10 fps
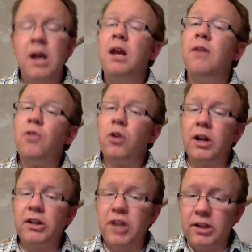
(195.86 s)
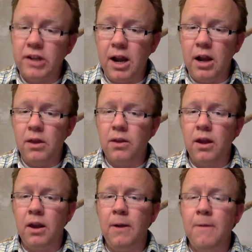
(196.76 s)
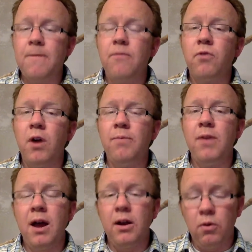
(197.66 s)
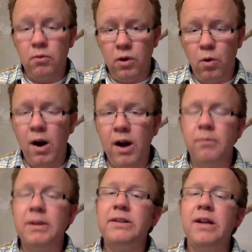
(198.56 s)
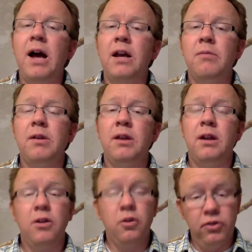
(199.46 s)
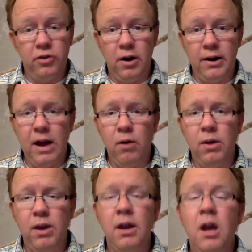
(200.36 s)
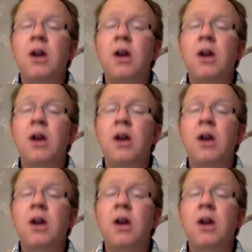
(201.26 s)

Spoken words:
If you're going to change anything from that requirements document that you started out with,